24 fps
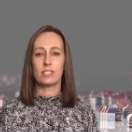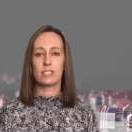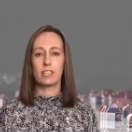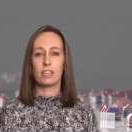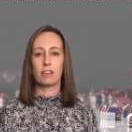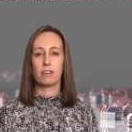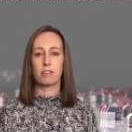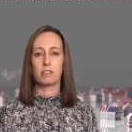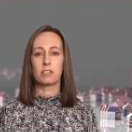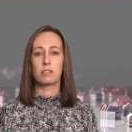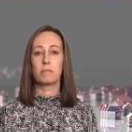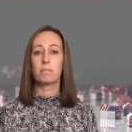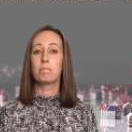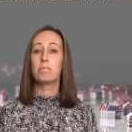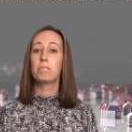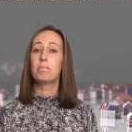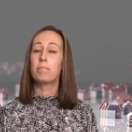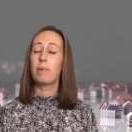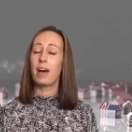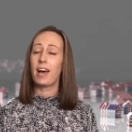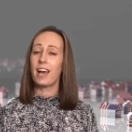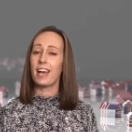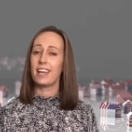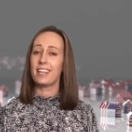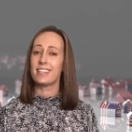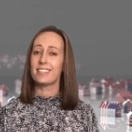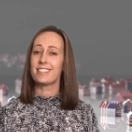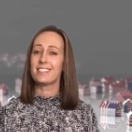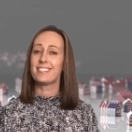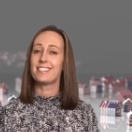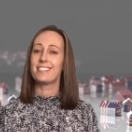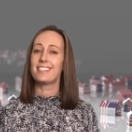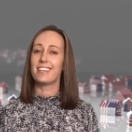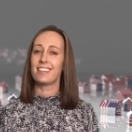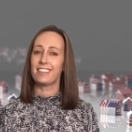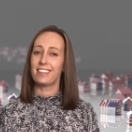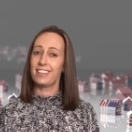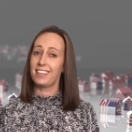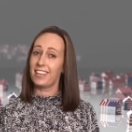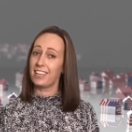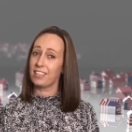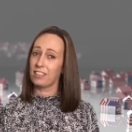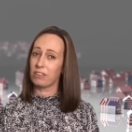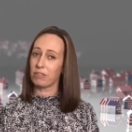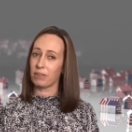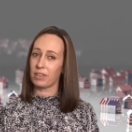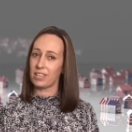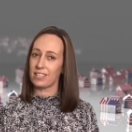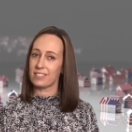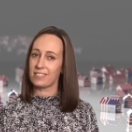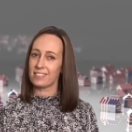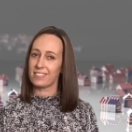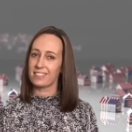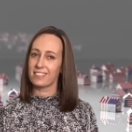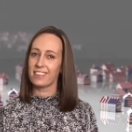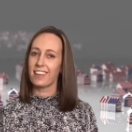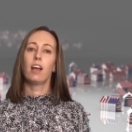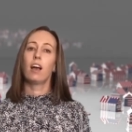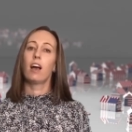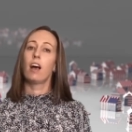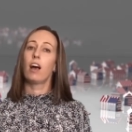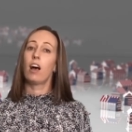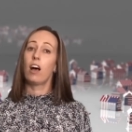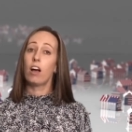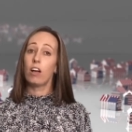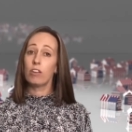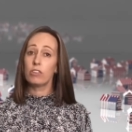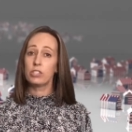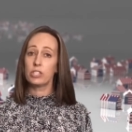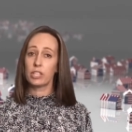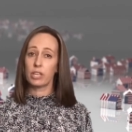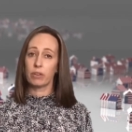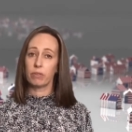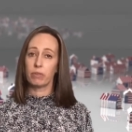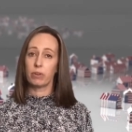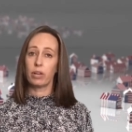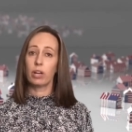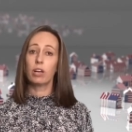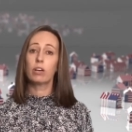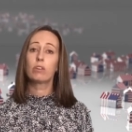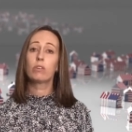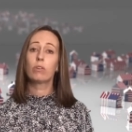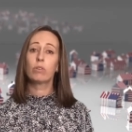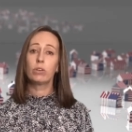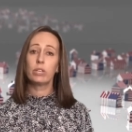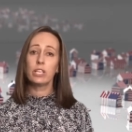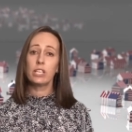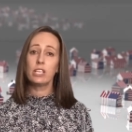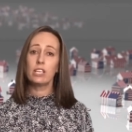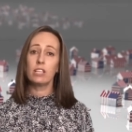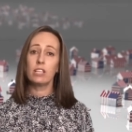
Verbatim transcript: years, but still an increase. Also, according to